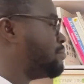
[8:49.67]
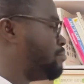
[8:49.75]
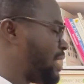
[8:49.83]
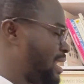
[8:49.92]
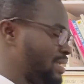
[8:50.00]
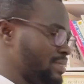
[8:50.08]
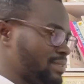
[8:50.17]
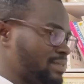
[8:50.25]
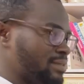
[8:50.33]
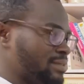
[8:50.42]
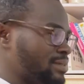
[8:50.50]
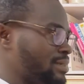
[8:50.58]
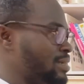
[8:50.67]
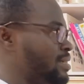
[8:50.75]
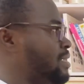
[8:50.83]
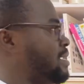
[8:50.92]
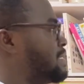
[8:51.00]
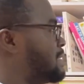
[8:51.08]
balance.
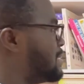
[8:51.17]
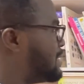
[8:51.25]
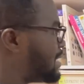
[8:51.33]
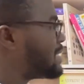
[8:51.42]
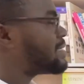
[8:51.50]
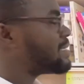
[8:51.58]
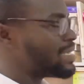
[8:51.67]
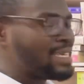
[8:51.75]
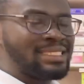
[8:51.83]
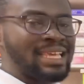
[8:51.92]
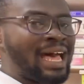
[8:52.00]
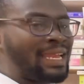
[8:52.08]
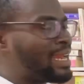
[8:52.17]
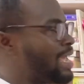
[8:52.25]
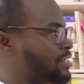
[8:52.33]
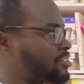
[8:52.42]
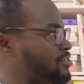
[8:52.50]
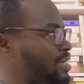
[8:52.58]
This is an
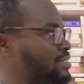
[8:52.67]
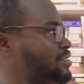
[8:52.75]
extract,